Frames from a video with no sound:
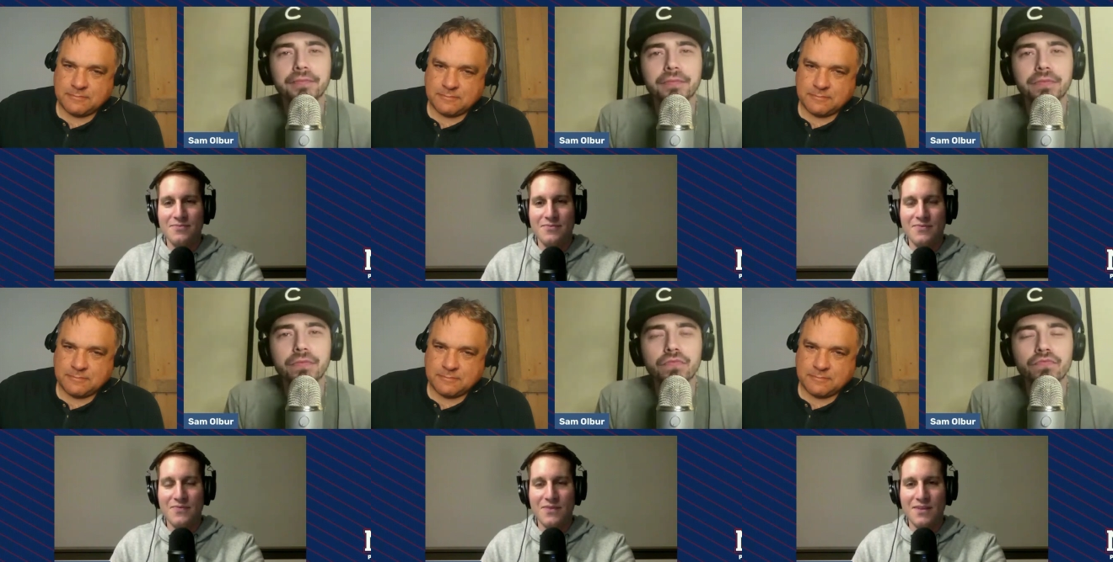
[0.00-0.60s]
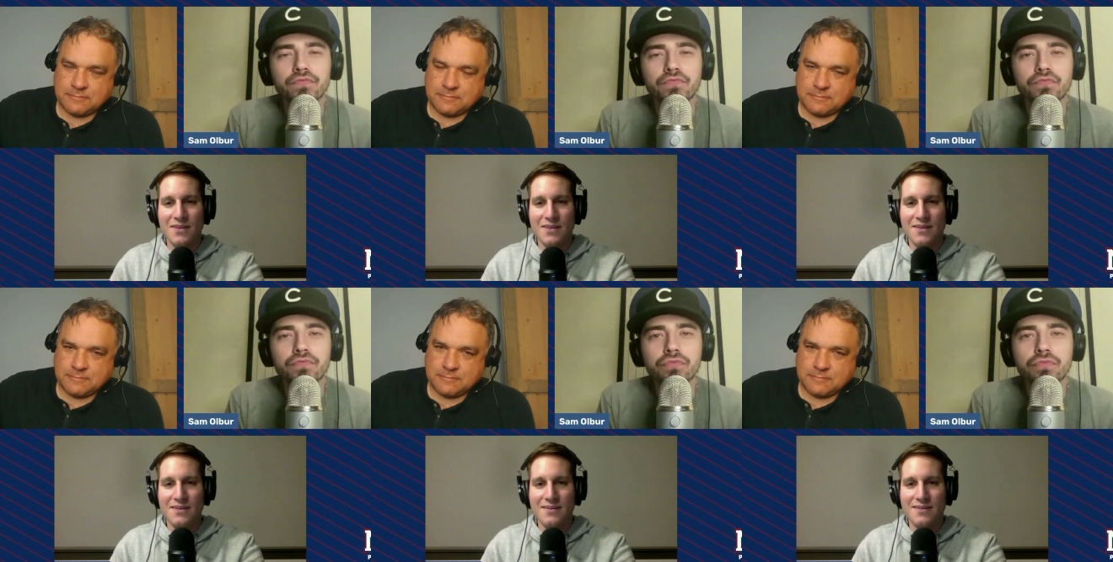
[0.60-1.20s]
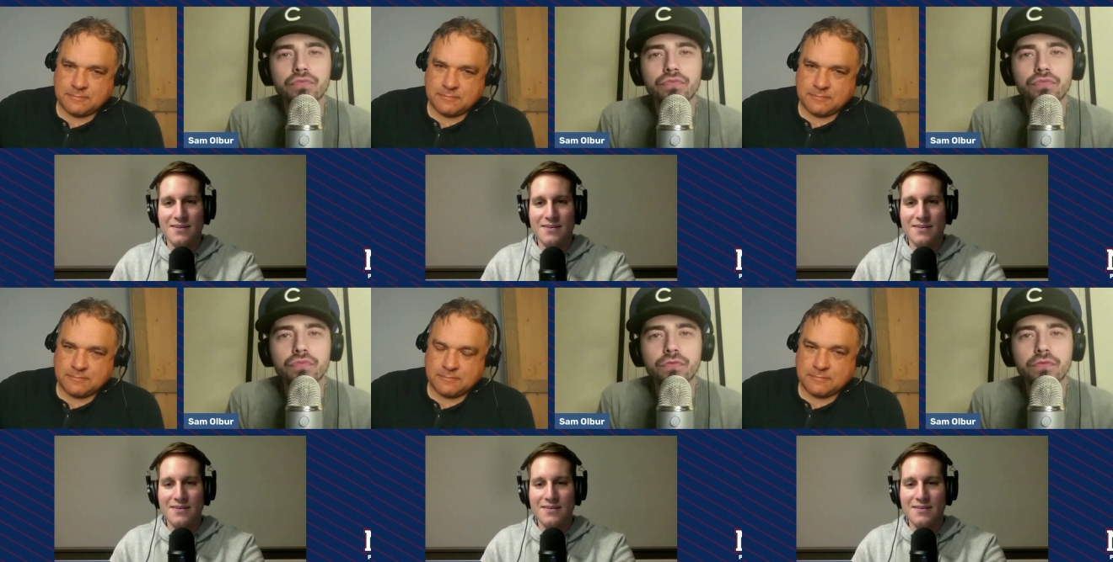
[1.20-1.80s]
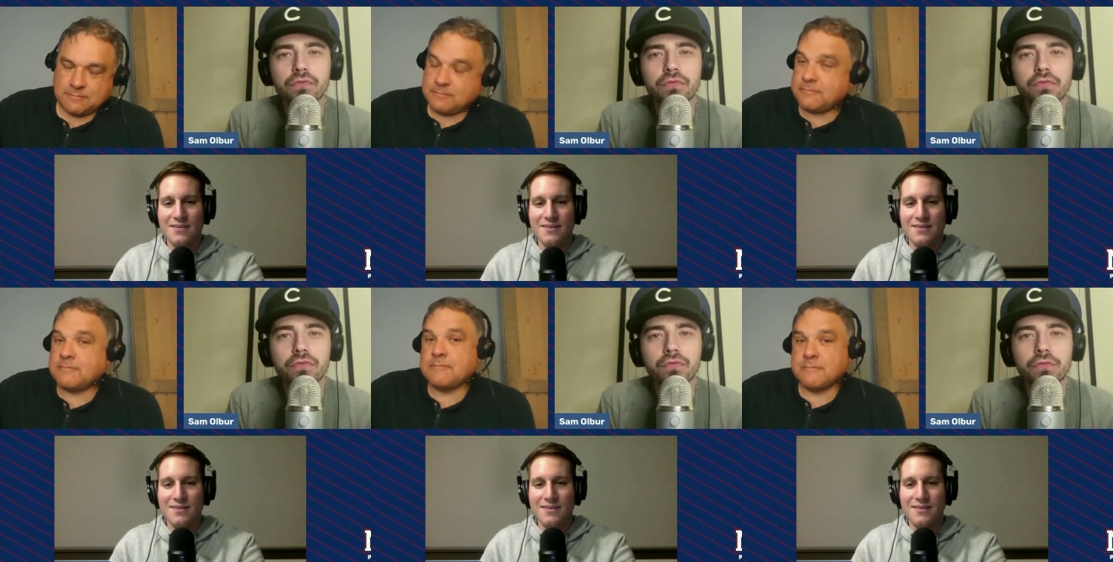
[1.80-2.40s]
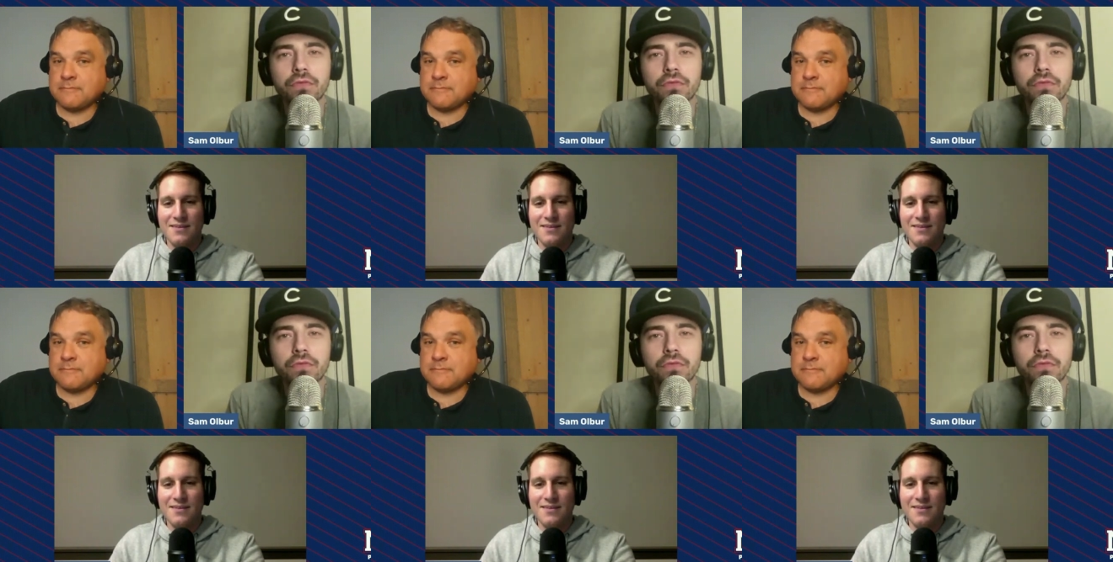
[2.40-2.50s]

Nothing is said.